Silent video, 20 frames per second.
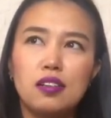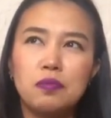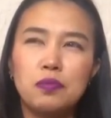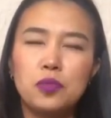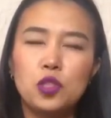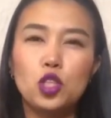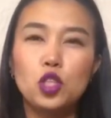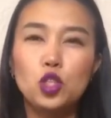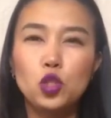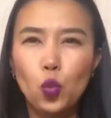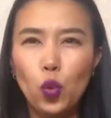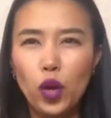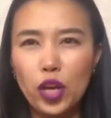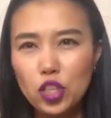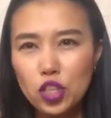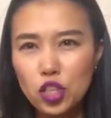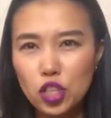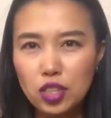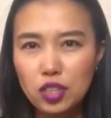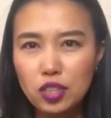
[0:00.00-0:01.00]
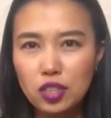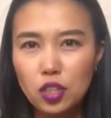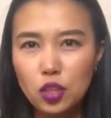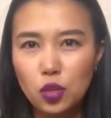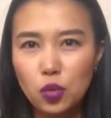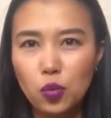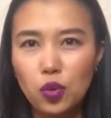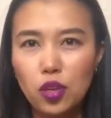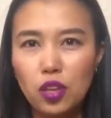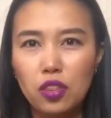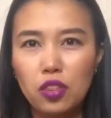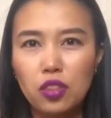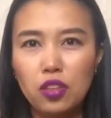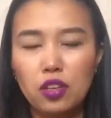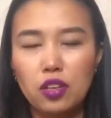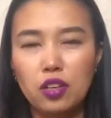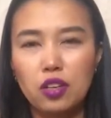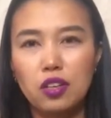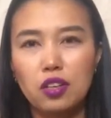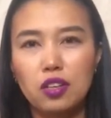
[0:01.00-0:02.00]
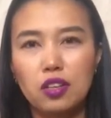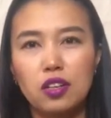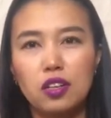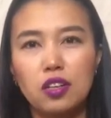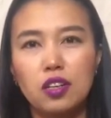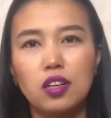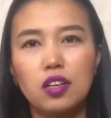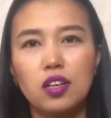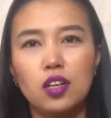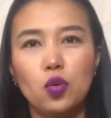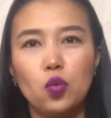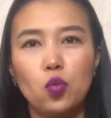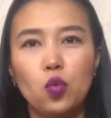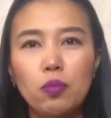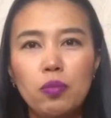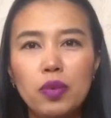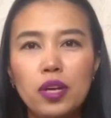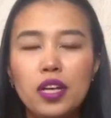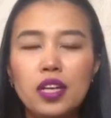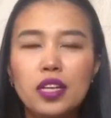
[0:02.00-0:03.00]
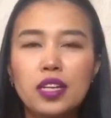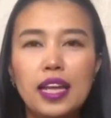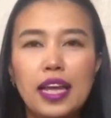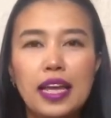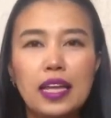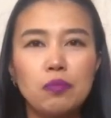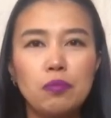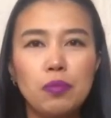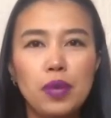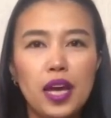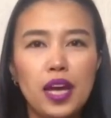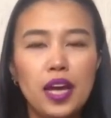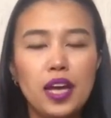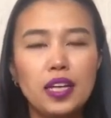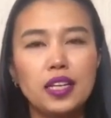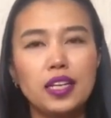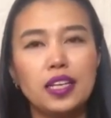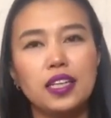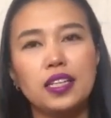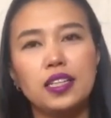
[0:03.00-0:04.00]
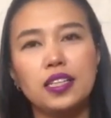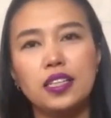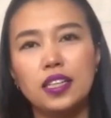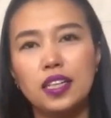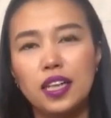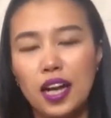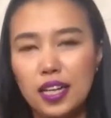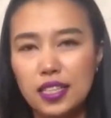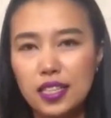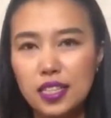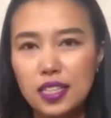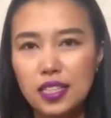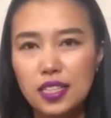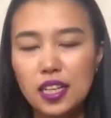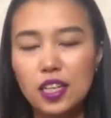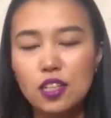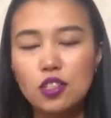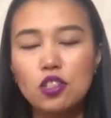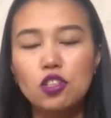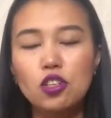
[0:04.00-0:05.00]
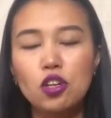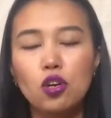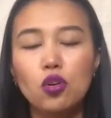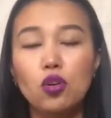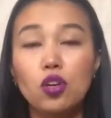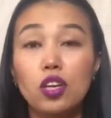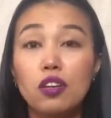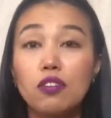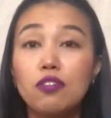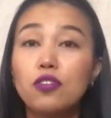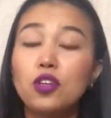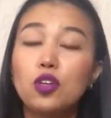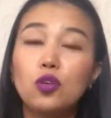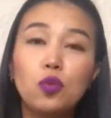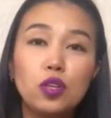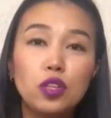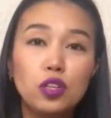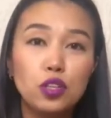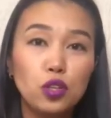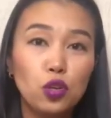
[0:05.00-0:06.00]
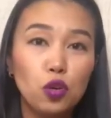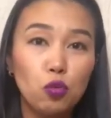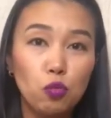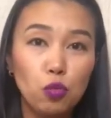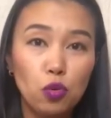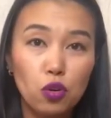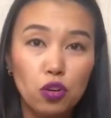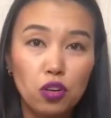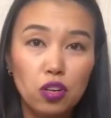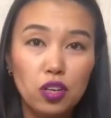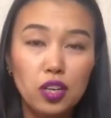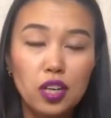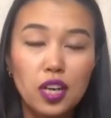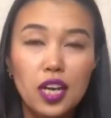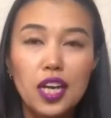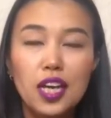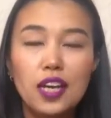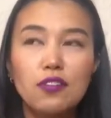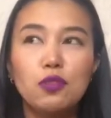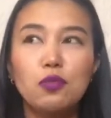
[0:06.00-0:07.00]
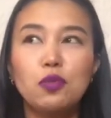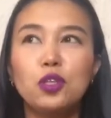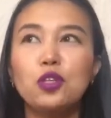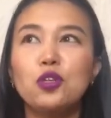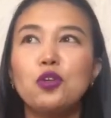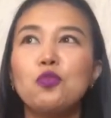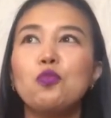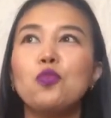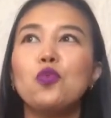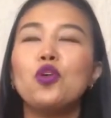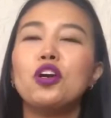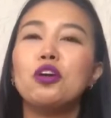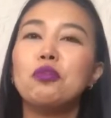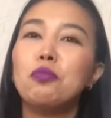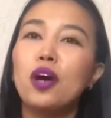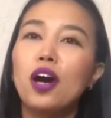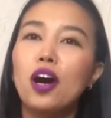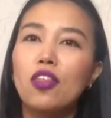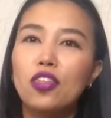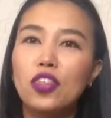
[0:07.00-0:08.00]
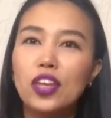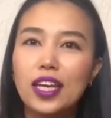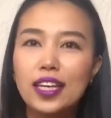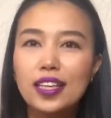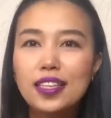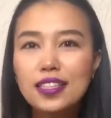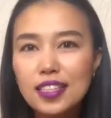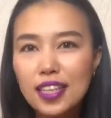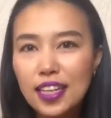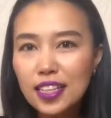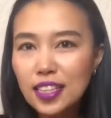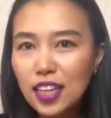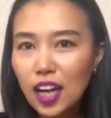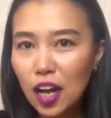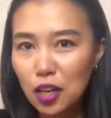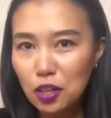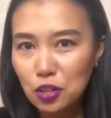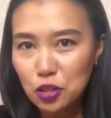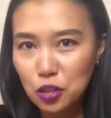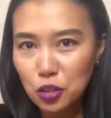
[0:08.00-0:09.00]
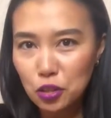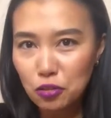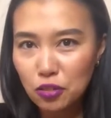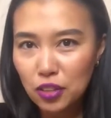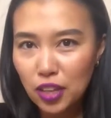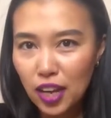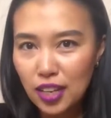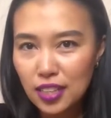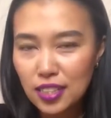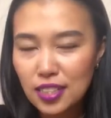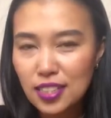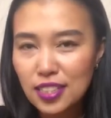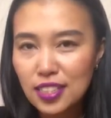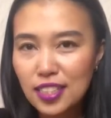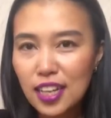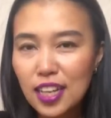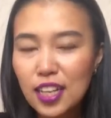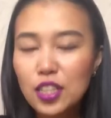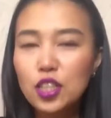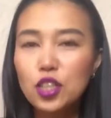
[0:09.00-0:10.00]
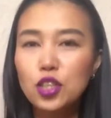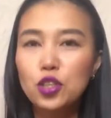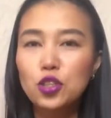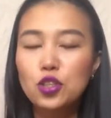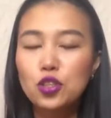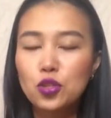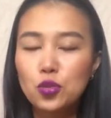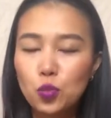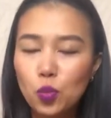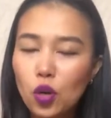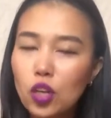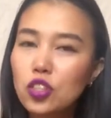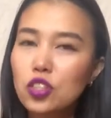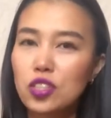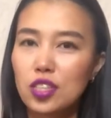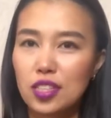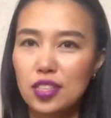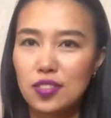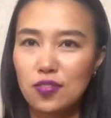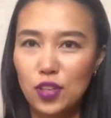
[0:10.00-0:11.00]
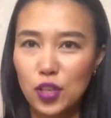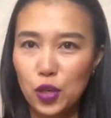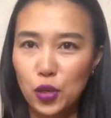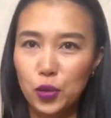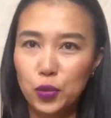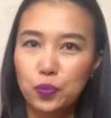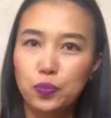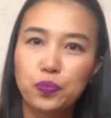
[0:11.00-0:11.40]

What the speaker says: situation with the women and men in Kazakhstan. So if you want to know more, about the inside culture of Kazakhstan, you should watch this video.